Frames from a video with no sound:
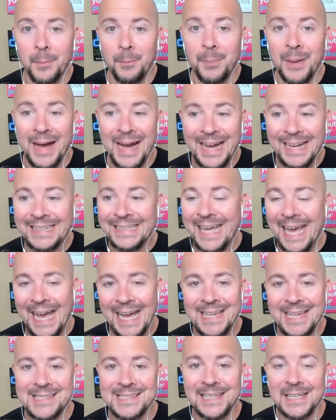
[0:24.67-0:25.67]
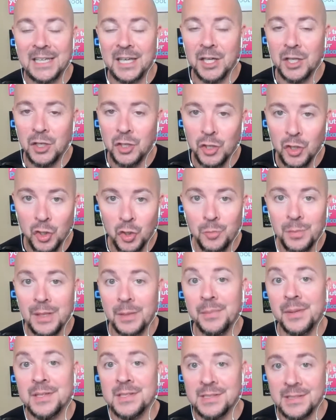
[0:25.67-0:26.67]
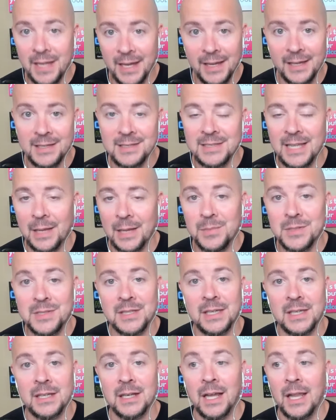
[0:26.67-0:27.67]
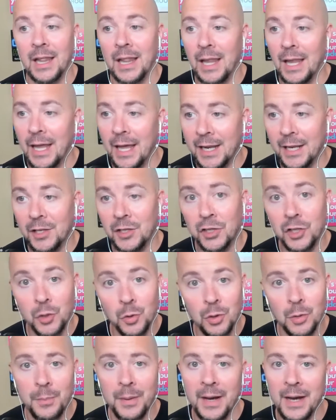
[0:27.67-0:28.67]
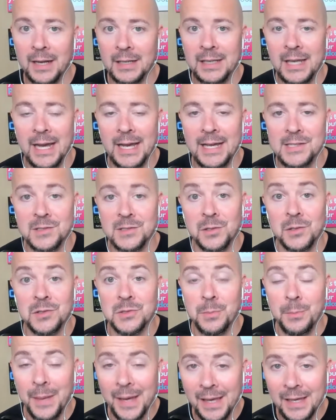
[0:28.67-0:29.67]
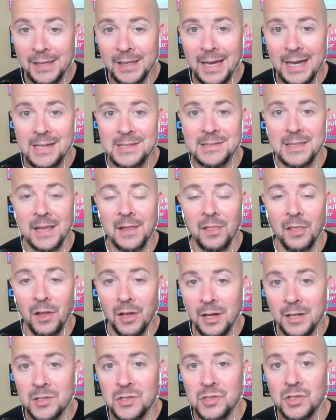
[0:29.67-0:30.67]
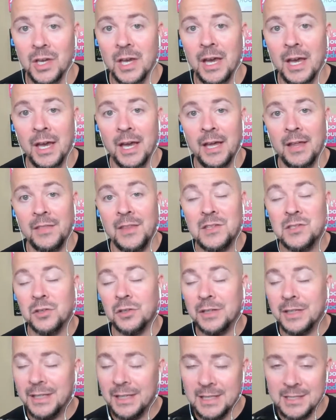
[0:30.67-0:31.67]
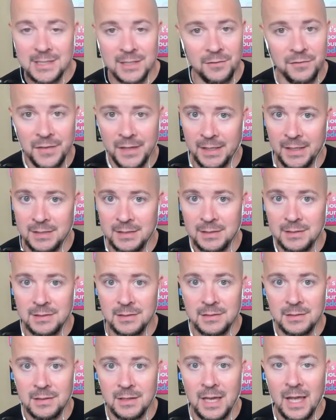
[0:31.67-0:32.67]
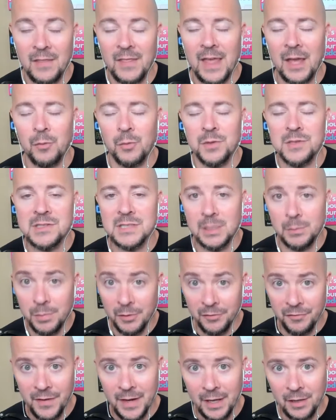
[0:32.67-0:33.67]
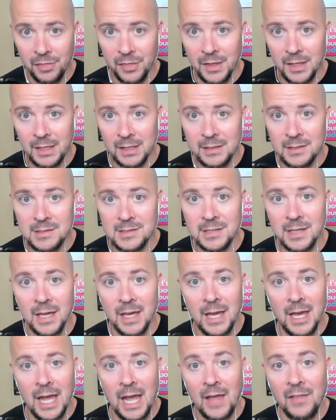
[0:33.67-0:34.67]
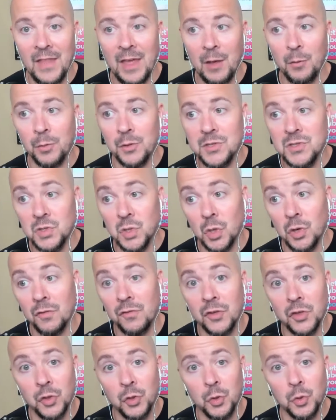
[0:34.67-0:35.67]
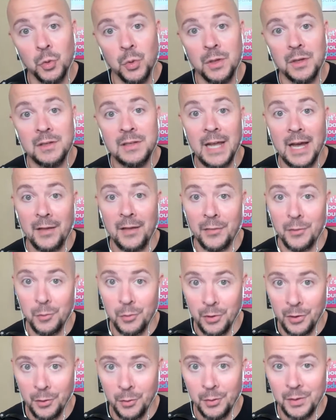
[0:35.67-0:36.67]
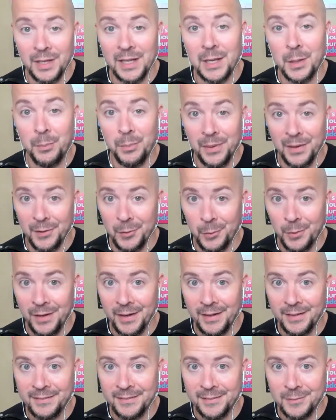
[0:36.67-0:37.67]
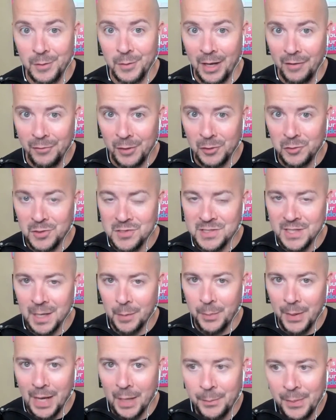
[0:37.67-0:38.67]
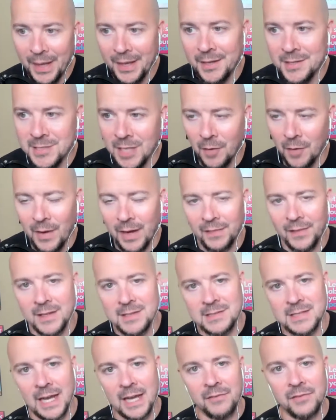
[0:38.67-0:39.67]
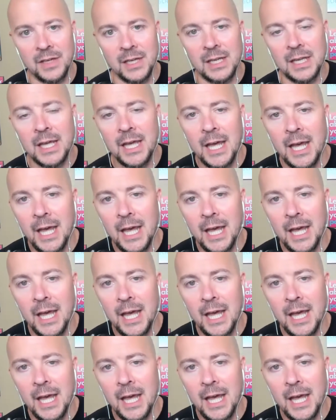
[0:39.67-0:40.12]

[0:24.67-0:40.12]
podcasting newbie mistakes I'm seeing a lot of newer podcasters make as they launch. These are easy fixes, and they will simplify things, and they will serve you down the road in a big way. Do I have your interest yet, pod pals? All right, let's dive in.